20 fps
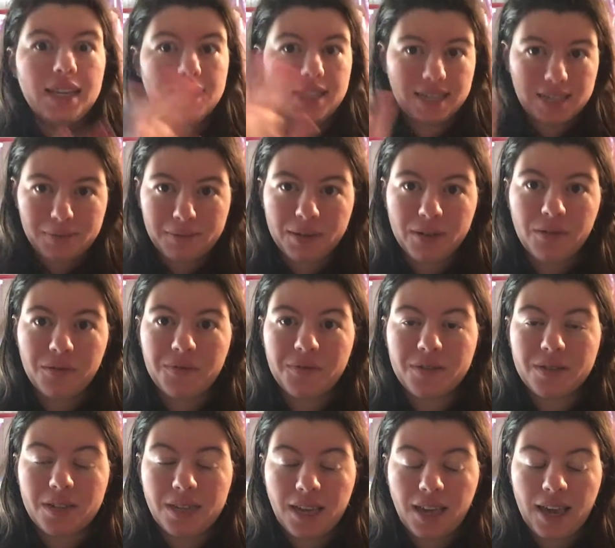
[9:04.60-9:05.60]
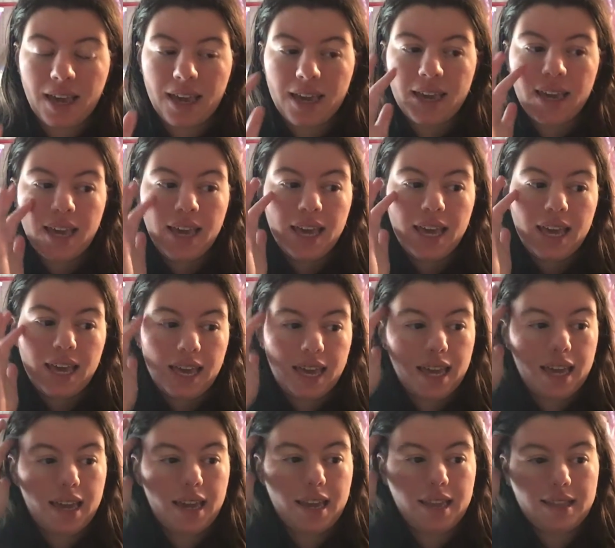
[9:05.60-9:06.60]
That's my goal for today.
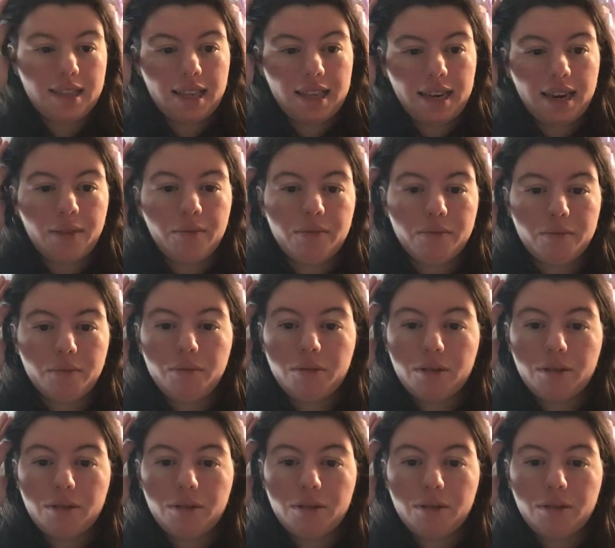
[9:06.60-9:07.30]
And then I,